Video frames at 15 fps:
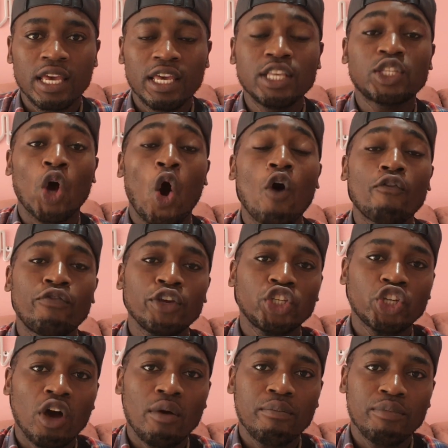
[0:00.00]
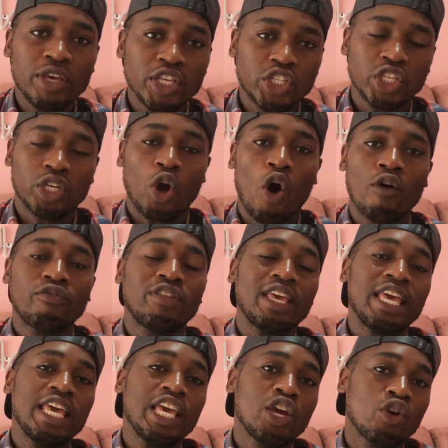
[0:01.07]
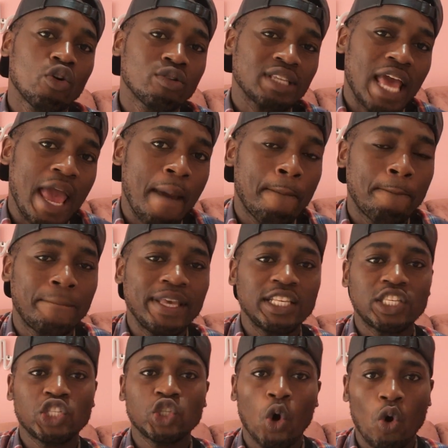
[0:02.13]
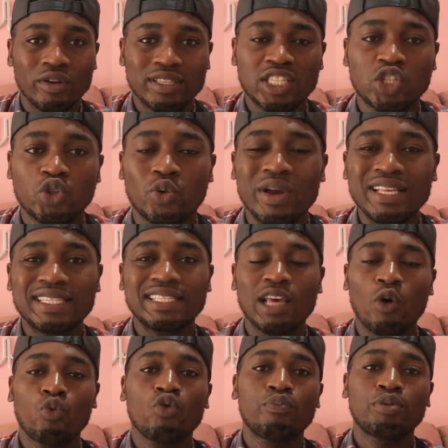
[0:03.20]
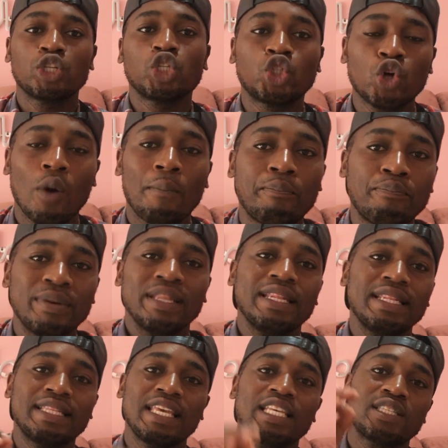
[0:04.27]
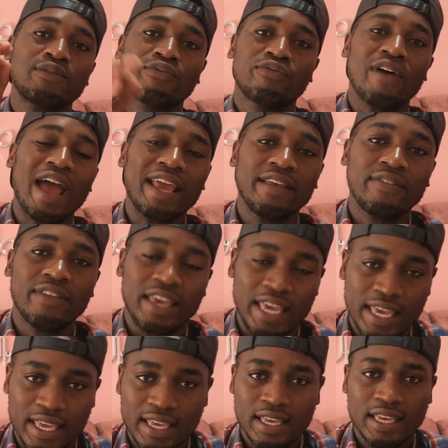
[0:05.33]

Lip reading: his official music of the hero episode, Strasser, will be dropping this Friday